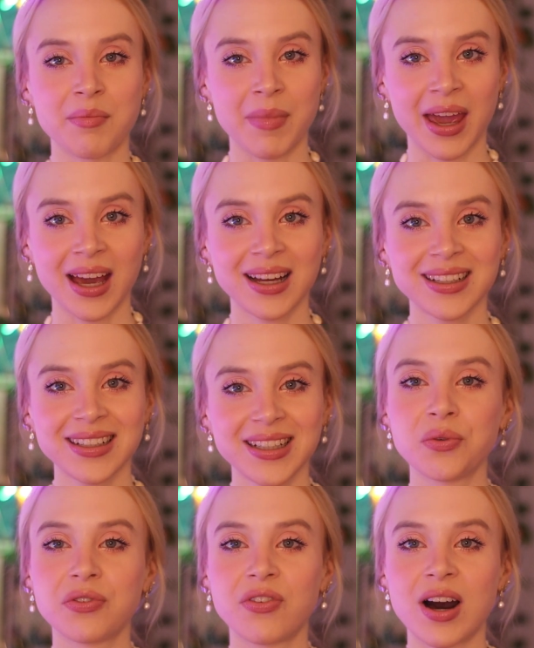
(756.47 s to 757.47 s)
man
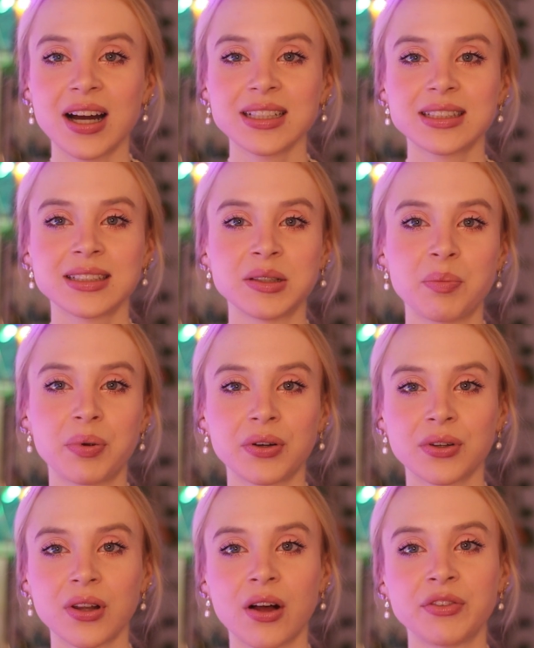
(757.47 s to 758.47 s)
who finds the
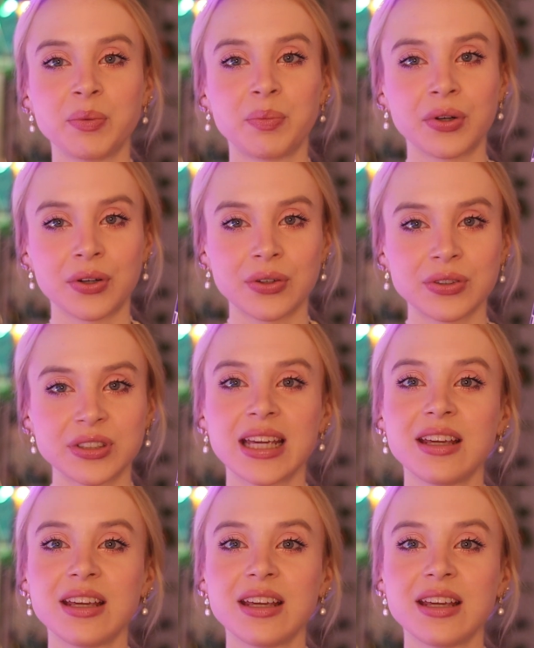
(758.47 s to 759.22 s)
pearl of the pearls.